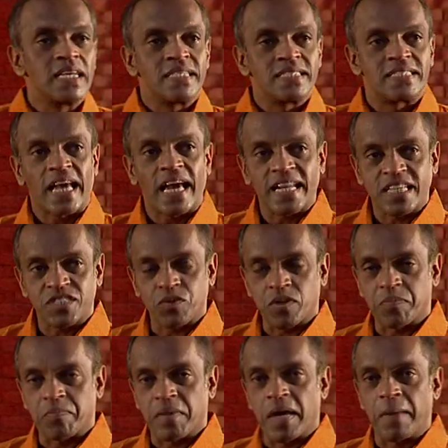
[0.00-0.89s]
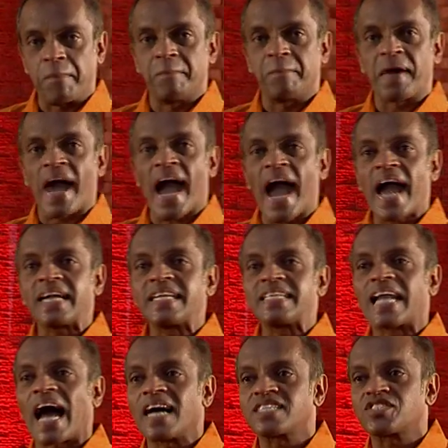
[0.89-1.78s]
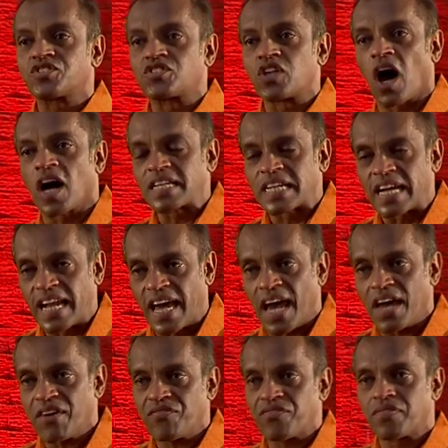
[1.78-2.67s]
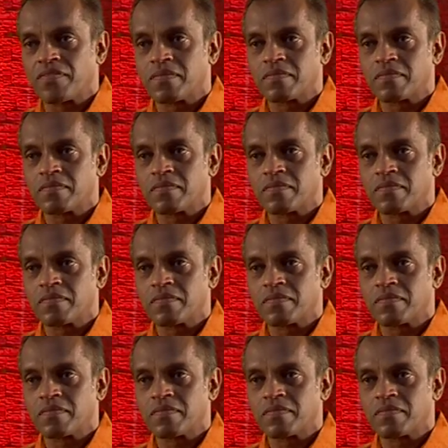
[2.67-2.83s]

say this with me, man does not live.